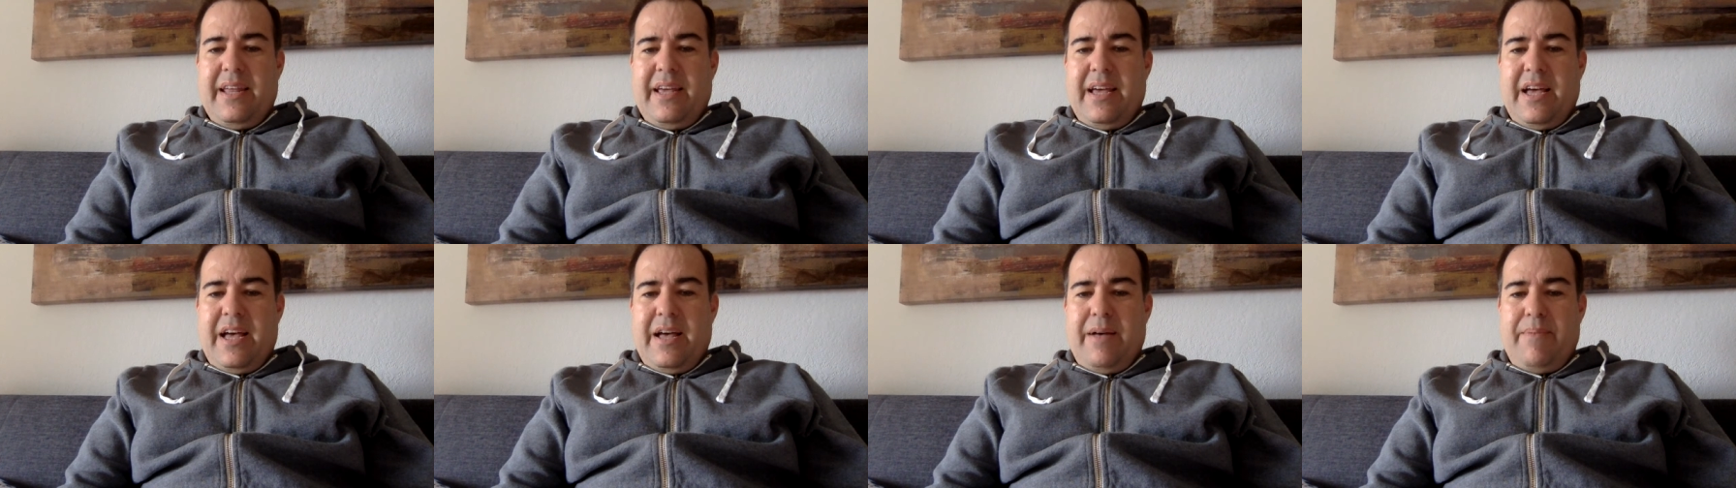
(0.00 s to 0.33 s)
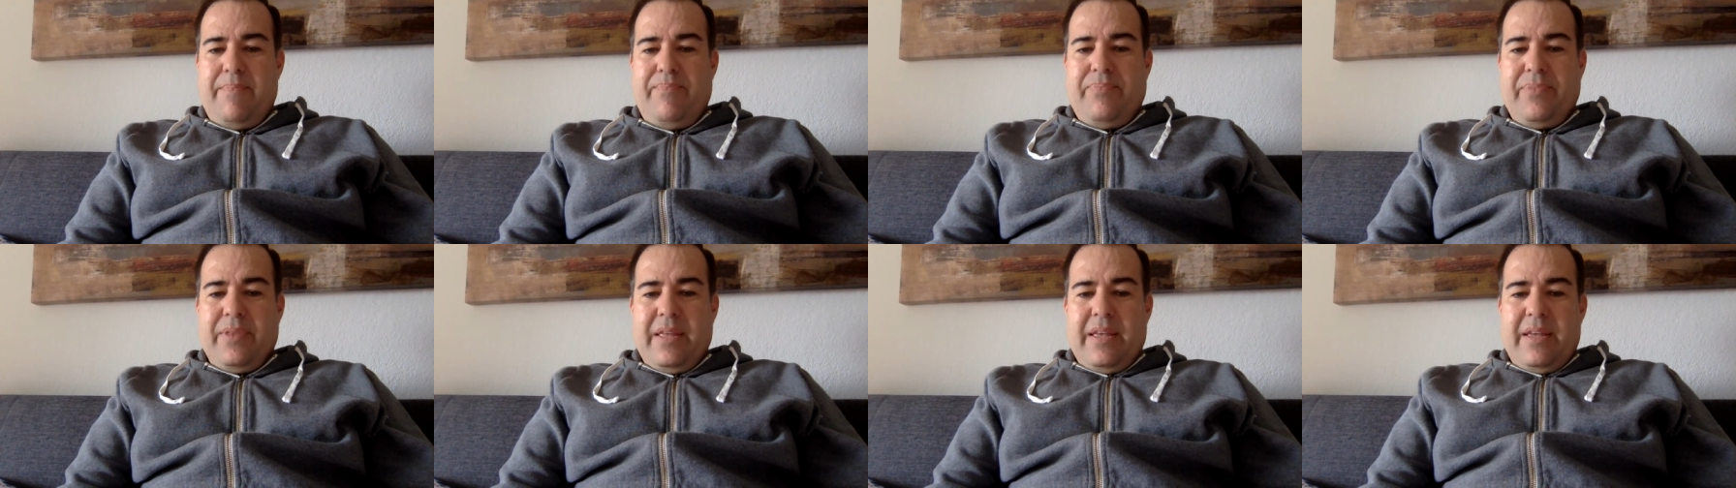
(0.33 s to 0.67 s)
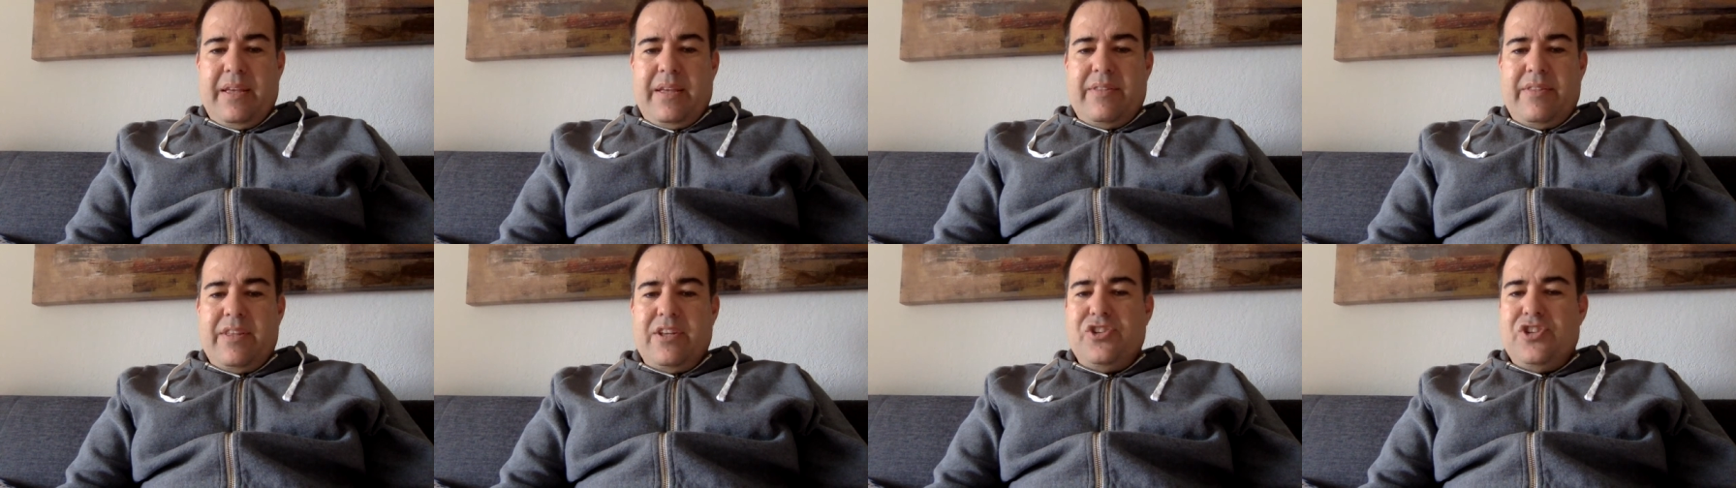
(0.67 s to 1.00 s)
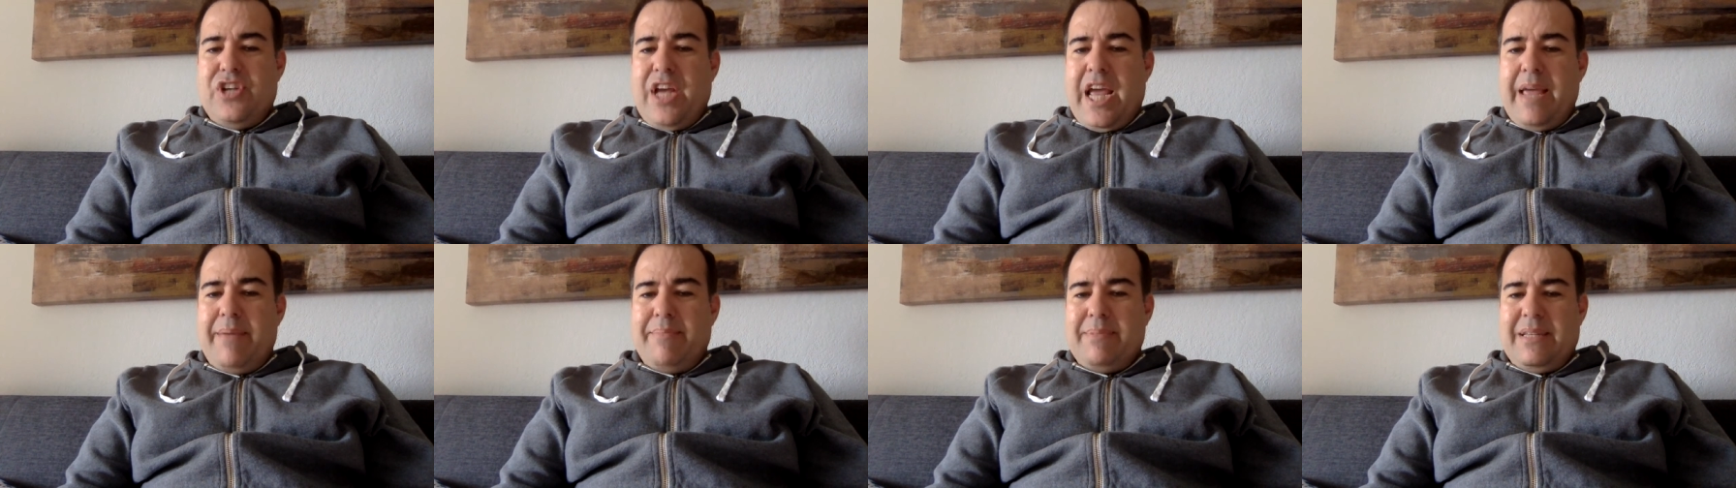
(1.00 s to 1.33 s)
the
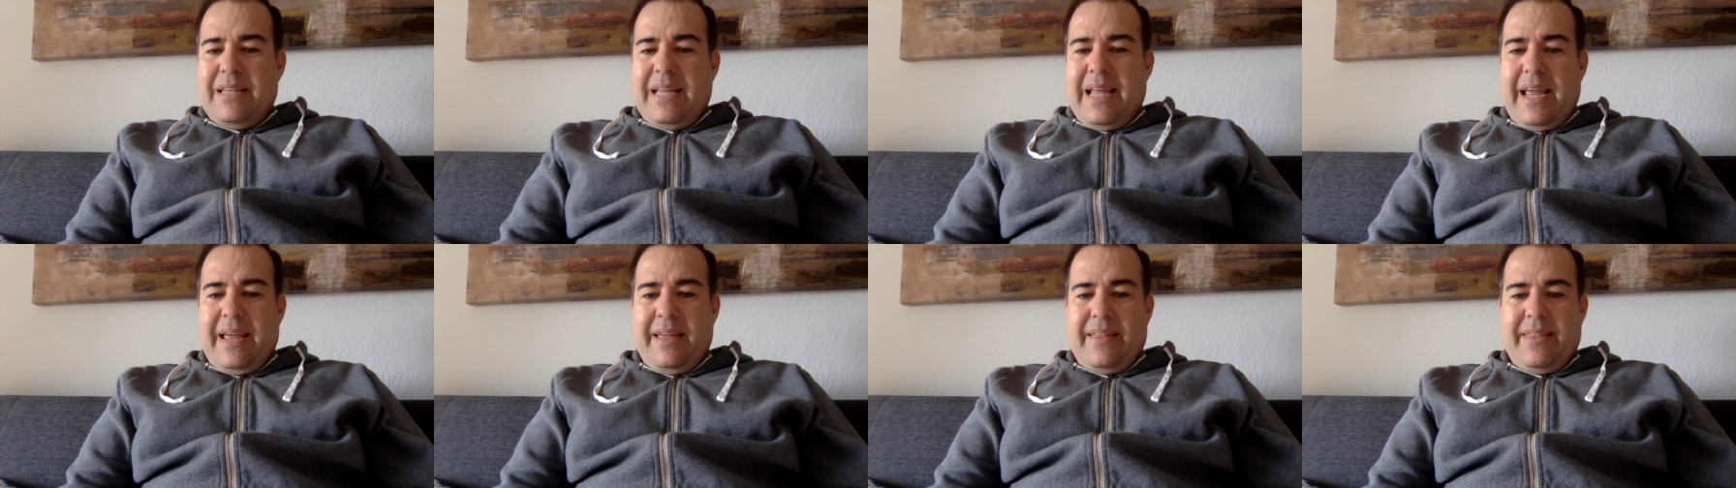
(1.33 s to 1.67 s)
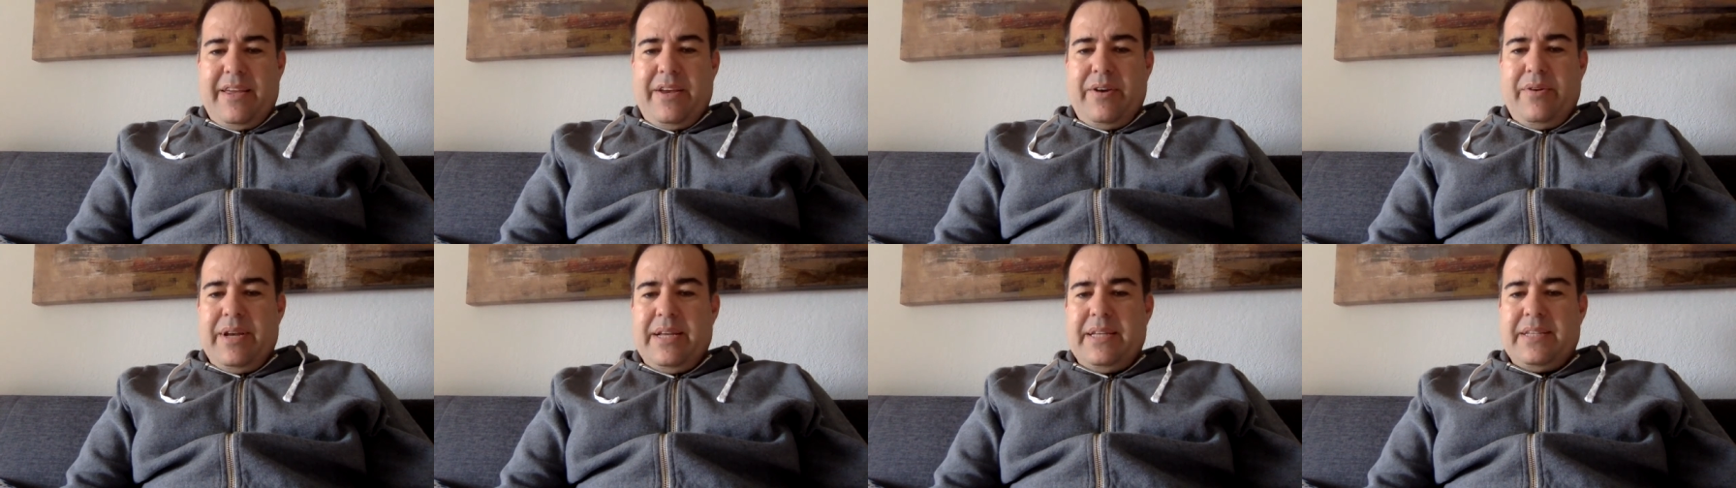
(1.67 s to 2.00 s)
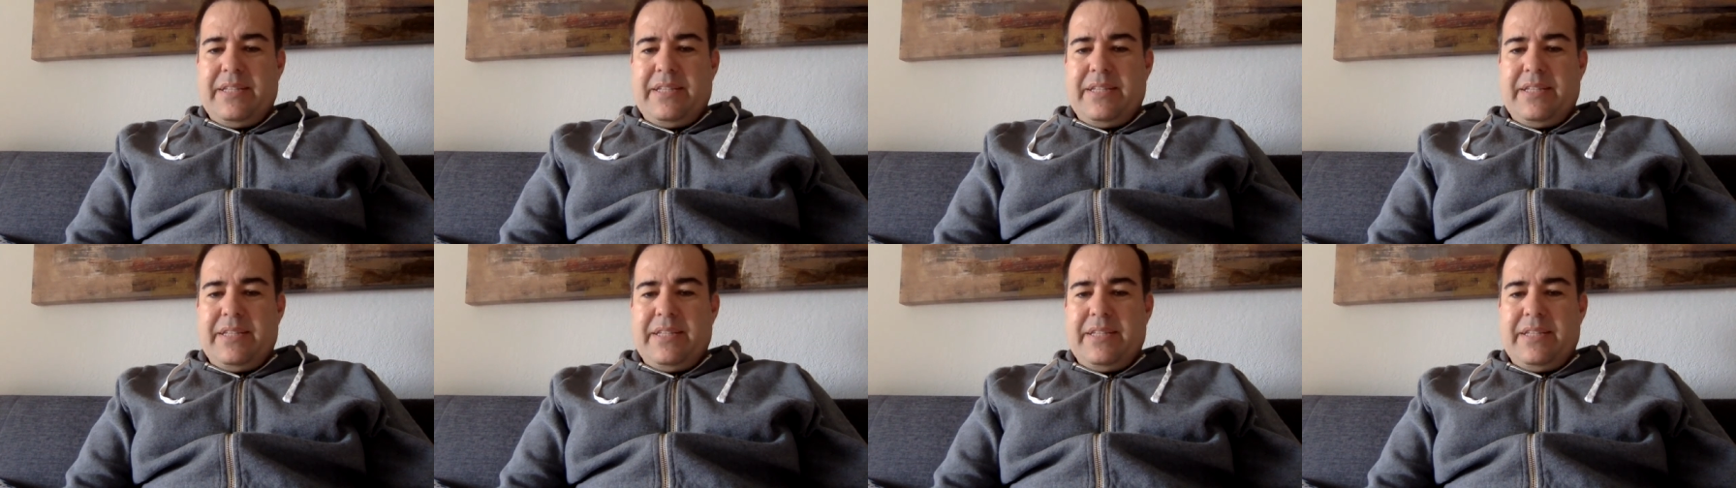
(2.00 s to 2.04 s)
James Lange theory